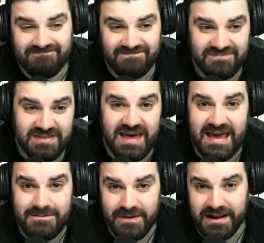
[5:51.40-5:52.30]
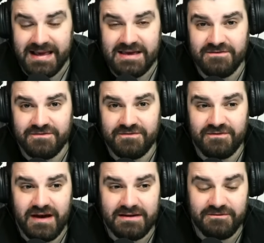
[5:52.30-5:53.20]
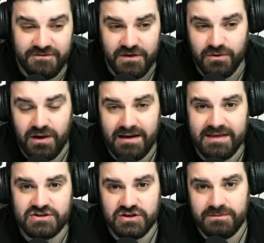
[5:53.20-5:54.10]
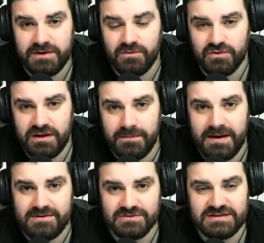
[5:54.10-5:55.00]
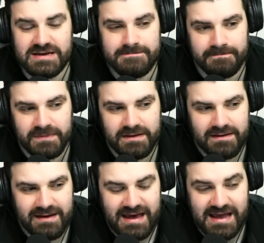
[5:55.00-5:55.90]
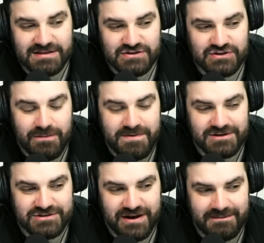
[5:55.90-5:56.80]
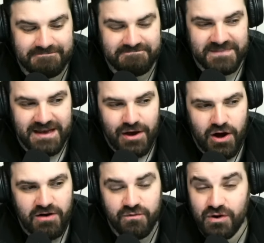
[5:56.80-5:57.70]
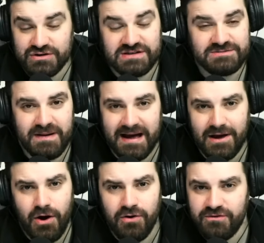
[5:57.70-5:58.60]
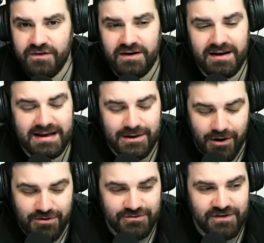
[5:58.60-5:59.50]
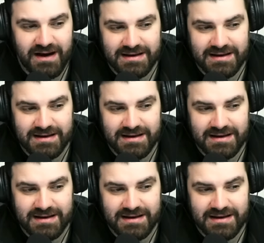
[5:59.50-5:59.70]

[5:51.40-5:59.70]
they believe and feel like they should have been awarded a penalty in stoppage time. I've watched this back over and over and